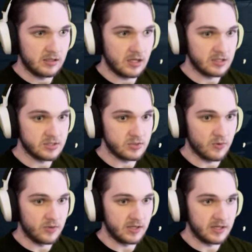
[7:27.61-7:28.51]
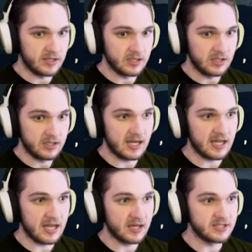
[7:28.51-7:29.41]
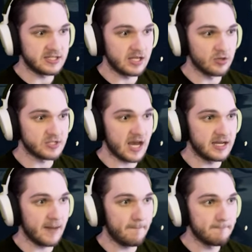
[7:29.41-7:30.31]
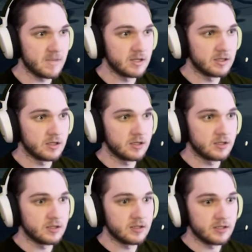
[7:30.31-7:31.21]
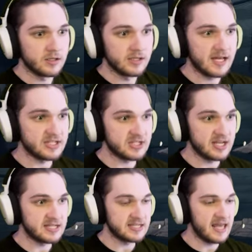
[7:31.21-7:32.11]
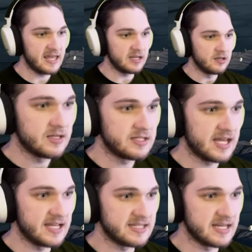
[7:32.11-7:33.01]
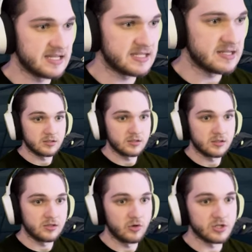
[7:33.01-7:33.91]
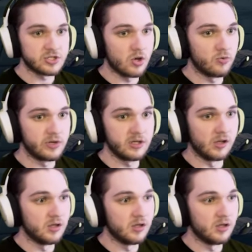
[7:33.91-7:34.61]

I can just throw it in, I think. Yeah, yeah, yeah, this is the other side, yep. Yes, Six, take it. Take it, Six. You are so real.